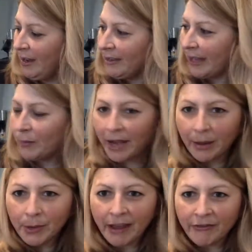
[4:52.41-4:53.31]
Like when I
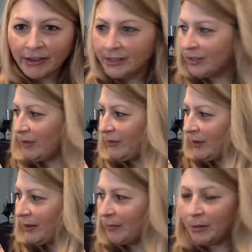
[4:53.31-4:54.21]
would have friends
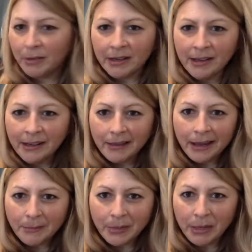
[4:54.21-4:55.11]
over and we would
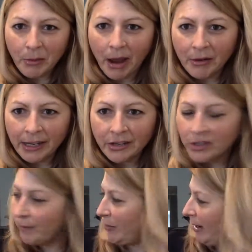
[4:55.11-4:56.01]
like be rowdy and
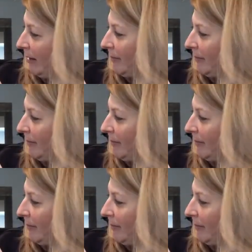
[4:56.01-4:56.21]
jump around,